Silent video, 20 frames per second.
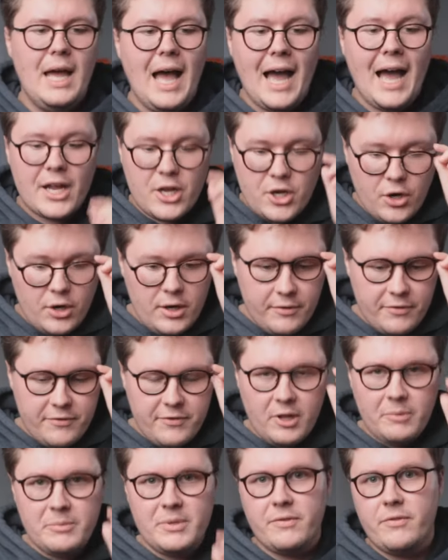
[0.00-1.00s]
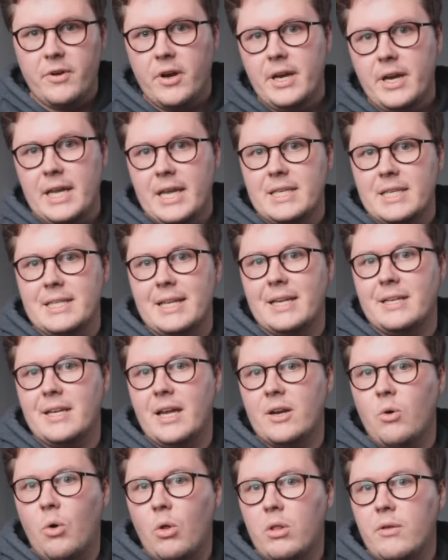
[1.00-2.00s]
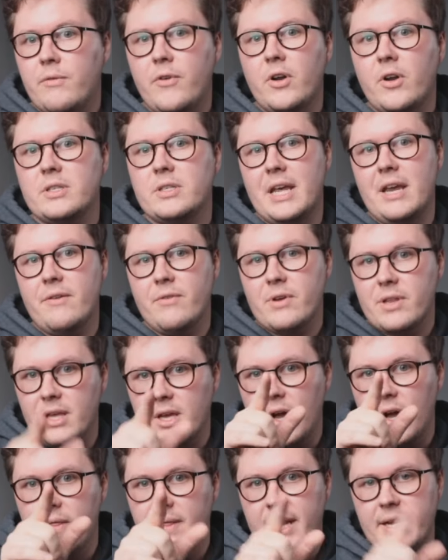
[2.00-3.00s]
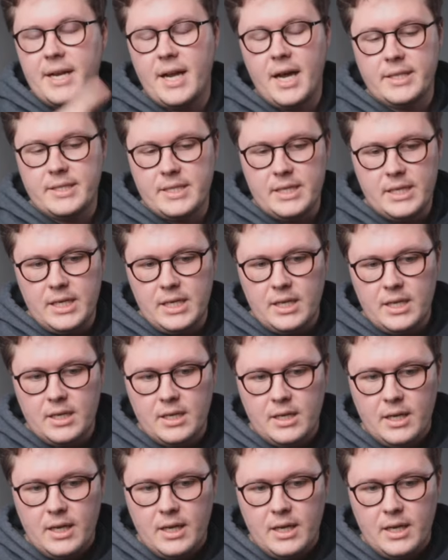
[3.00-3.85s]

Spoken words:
I could have filmed it very easily and done all the photos and everything on that 90D.